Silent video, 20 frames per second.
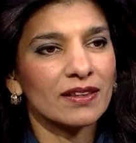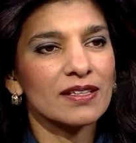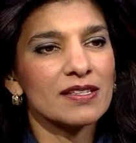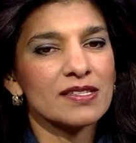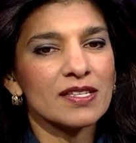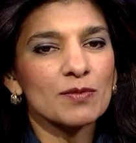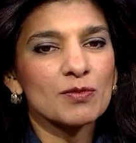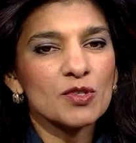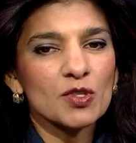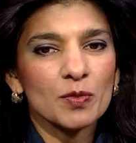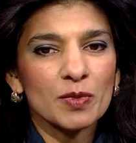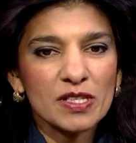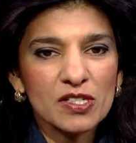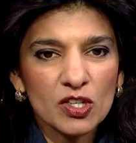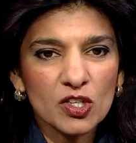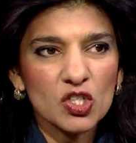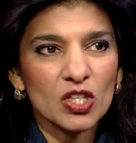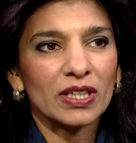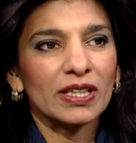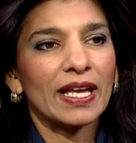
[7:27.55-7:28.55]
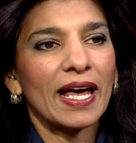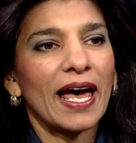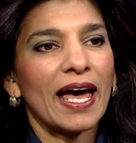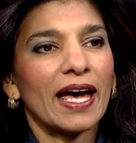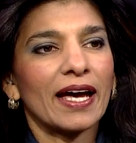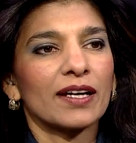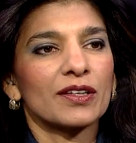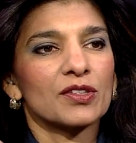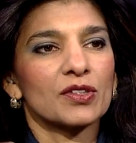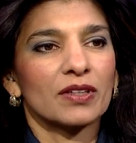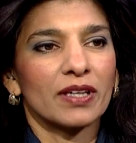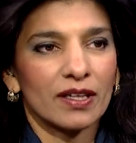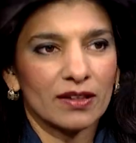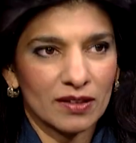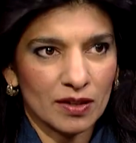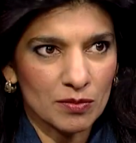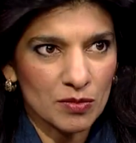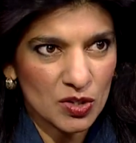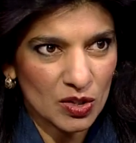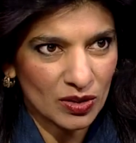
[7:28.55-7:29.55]
there seems to be such a lag to get
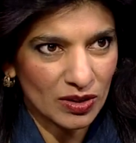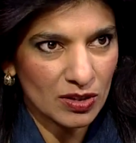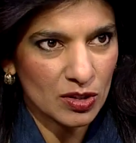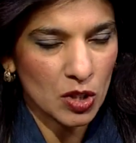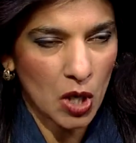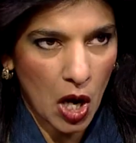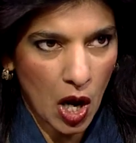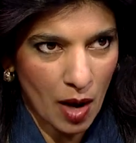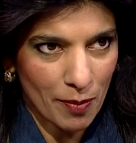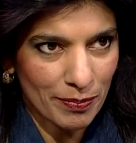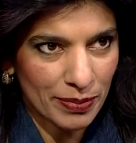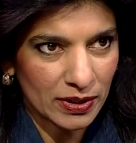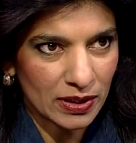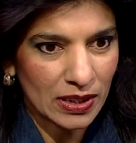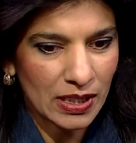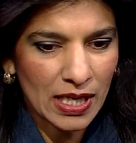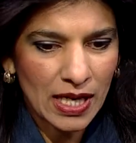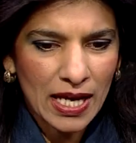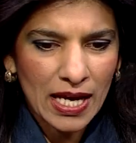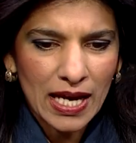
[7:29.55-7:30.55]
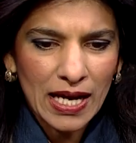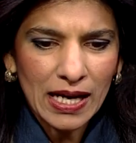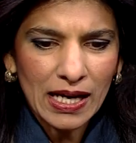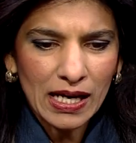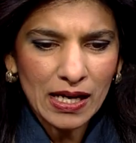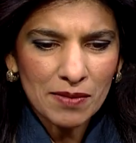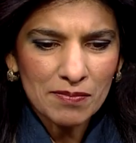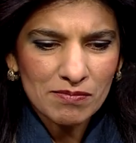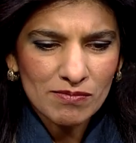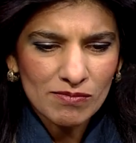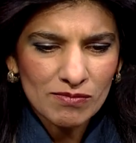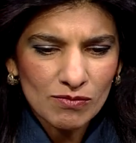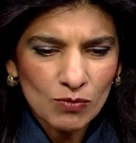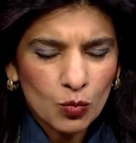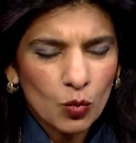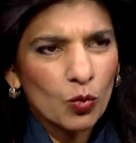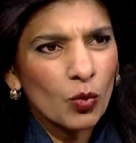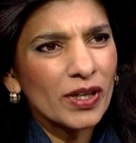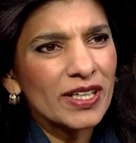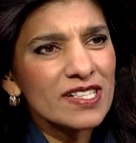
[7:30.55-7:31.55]
them to the top.
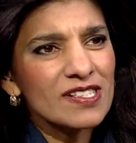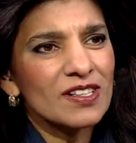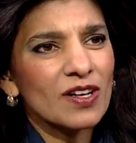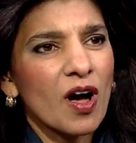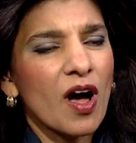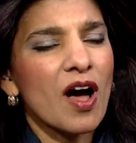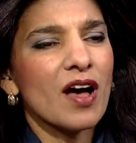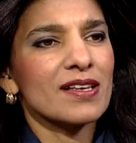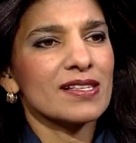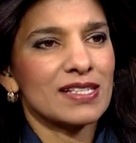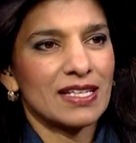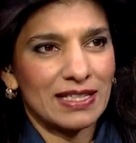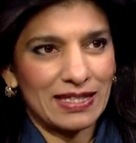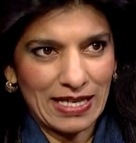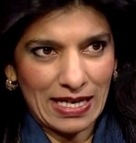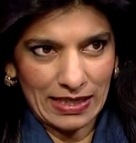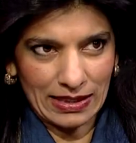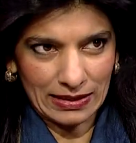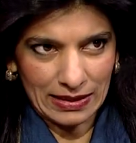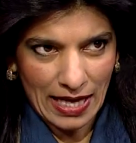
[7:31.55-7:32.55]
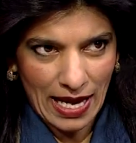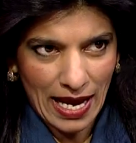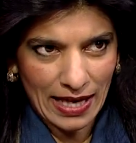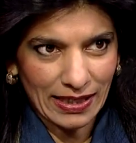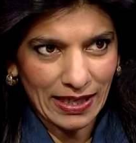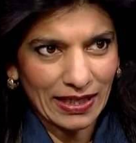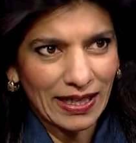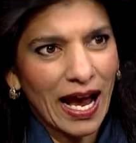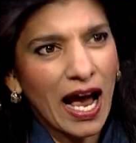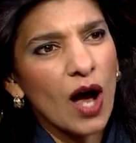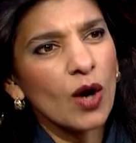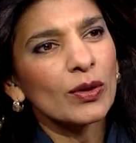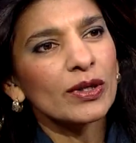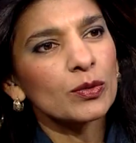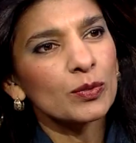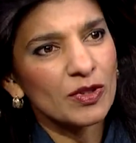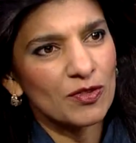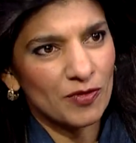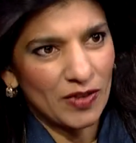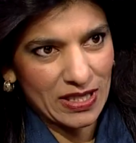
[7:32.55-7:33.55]
What is causing that lag, and how
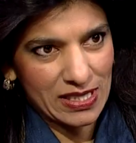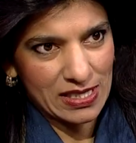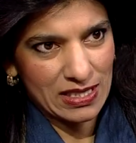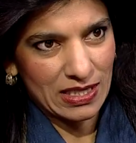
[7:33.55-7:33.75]
can we fix